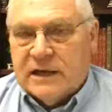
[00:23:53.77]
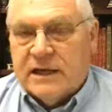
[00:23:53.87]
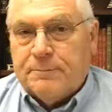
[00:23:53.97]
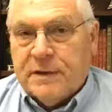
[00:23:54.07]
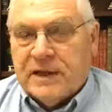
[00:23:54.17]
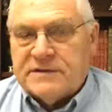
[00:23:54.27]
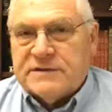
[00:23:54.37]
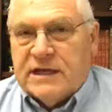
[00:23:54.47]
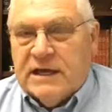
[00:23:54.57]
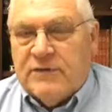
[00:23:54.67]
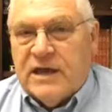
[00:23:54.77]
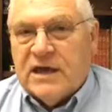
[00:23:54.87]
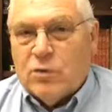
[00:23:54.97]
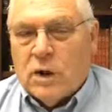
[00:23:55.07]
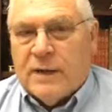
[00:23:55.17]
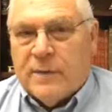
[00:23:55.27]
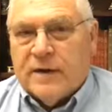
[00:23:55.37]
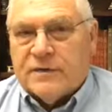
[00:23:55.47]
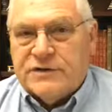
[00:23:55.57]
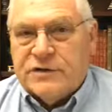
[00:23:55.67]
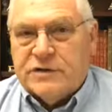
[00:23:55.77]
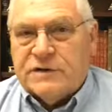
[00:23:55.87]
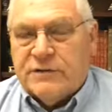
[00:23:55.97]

And because if he can wipe out the Jews,